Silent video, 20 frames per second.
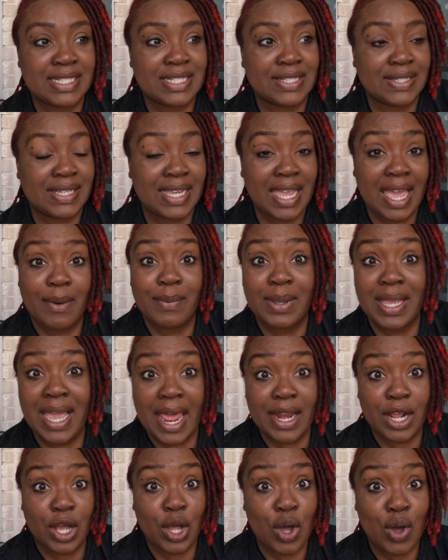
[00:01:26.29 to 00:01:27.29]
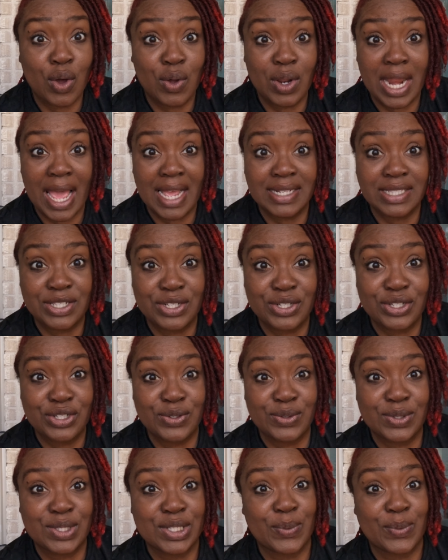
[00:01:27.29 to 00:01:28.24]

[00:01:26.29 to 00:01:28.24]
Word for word: So yeah, we got a whole lot to do.